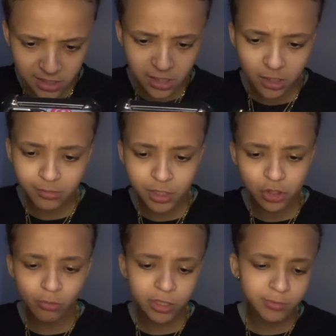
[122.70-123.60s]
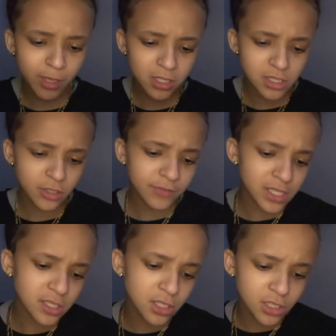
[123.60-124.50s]
just tells me so much about yourself,
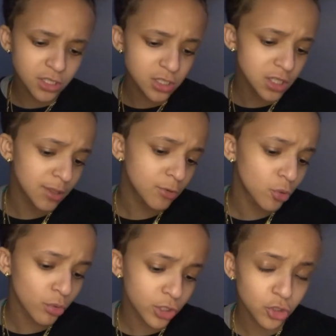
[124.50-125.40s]
Destiny. You just keep doing